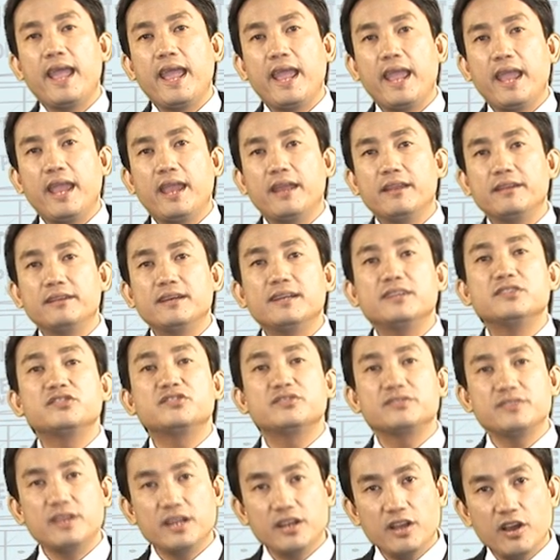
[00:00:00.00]
and
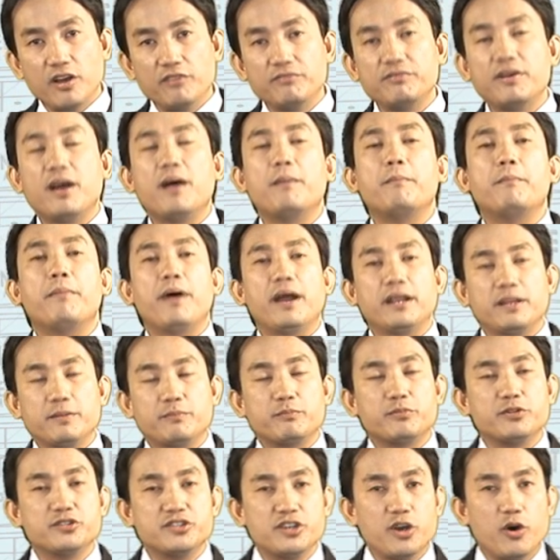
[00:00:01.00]
signed off by the
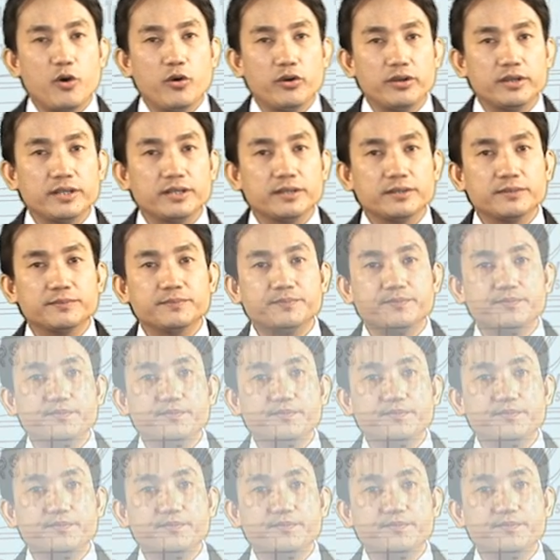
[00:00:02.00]
project owner.